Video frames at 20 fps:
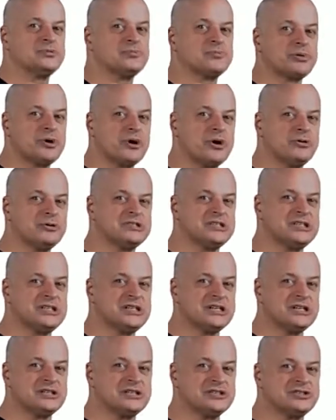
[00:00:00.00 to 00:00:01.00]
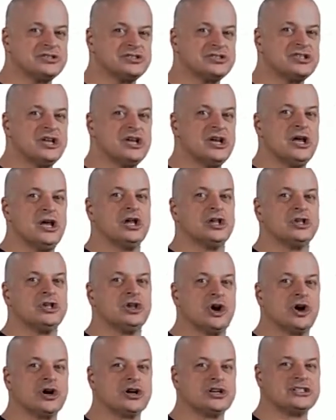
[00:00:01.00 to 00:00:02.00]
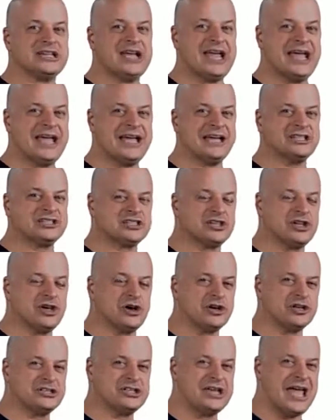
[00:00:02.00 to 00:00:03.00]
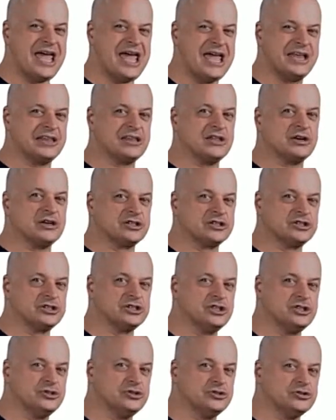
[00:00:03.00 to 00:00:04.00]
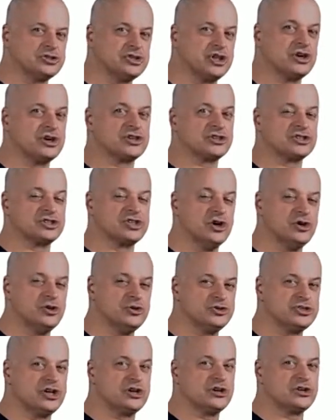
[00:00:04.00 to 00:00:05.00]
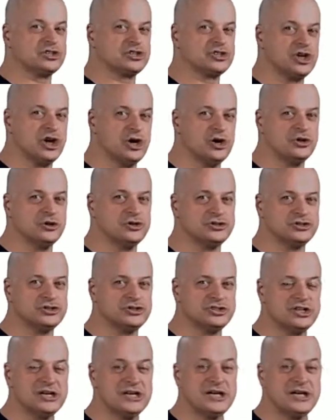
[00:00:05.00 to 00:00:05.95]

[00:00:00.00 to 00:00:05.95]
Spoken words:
Proteins. Large hands, large head, large shoes, large nose, large toes.